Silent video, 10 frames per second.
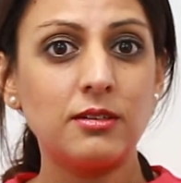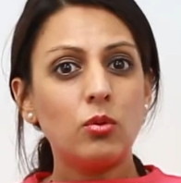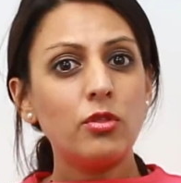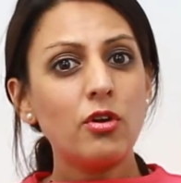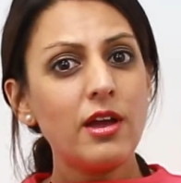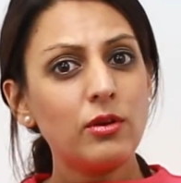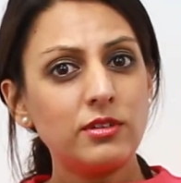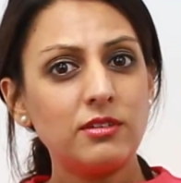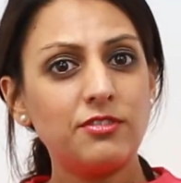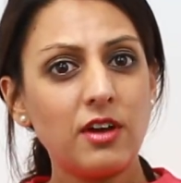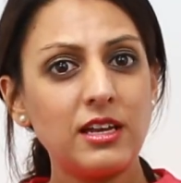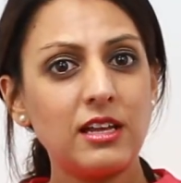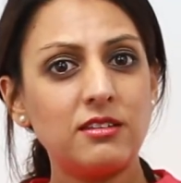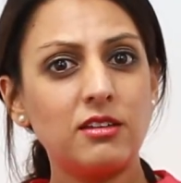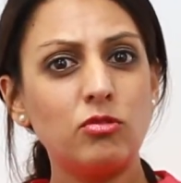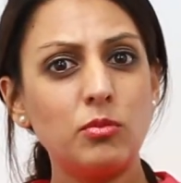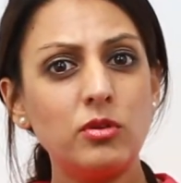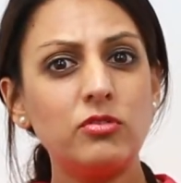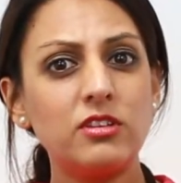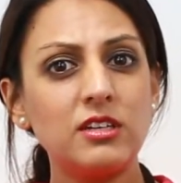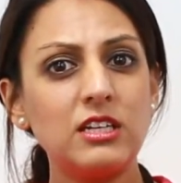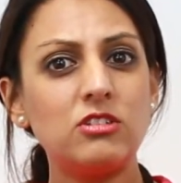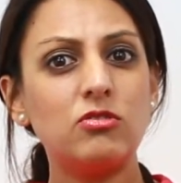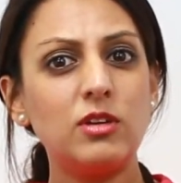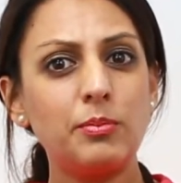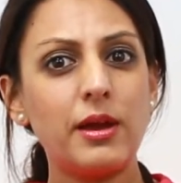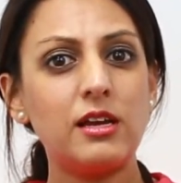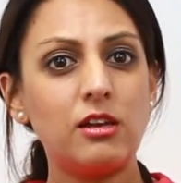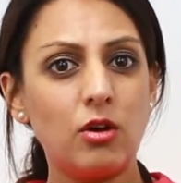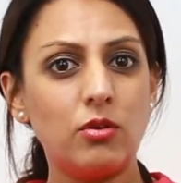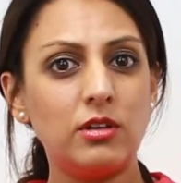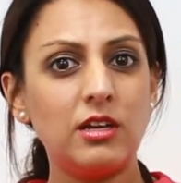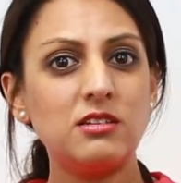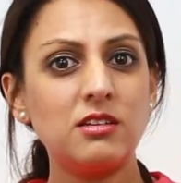Although equity financing removes the need to repay a loan, it